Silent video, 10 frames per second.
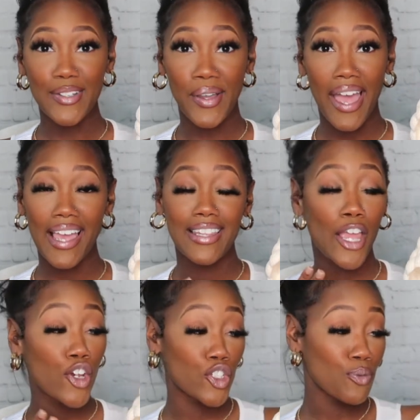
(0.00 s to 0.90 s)
Okay,
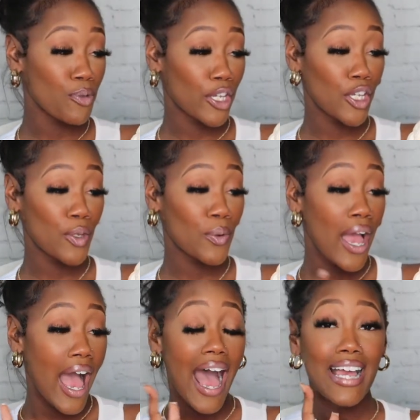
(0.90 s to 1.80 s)
they are super cute.
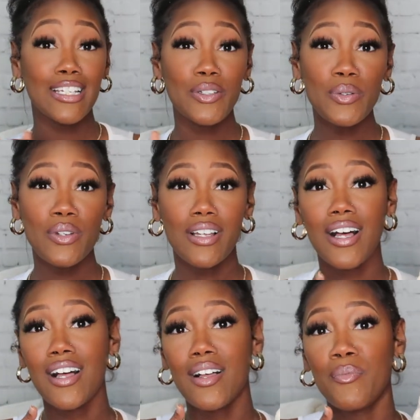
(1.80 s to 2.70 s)
I do,
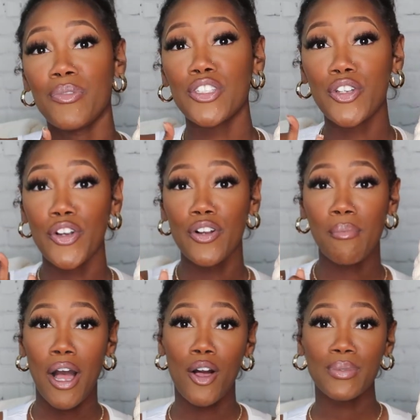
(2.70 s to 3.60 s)
this girl in
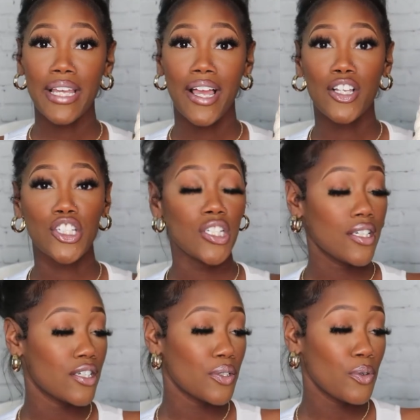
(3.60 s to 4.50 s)
my hometown,
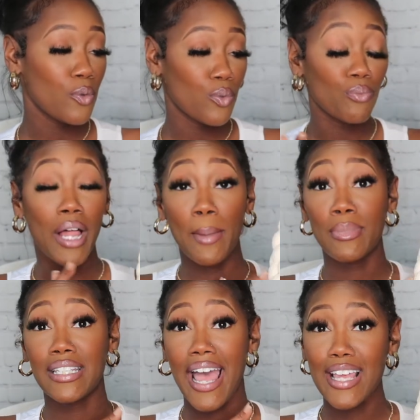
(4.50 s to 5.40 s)
she do like
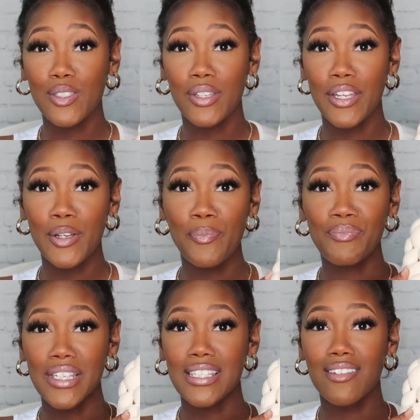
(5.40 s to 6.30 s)
be dazzling
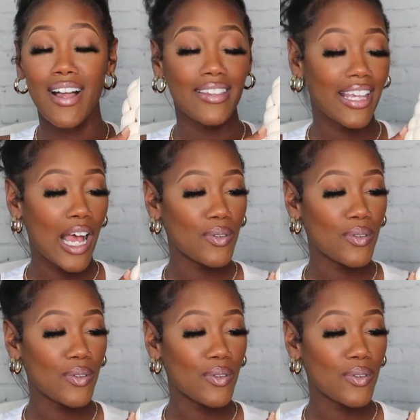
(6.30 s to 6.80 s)
them and stuff like that.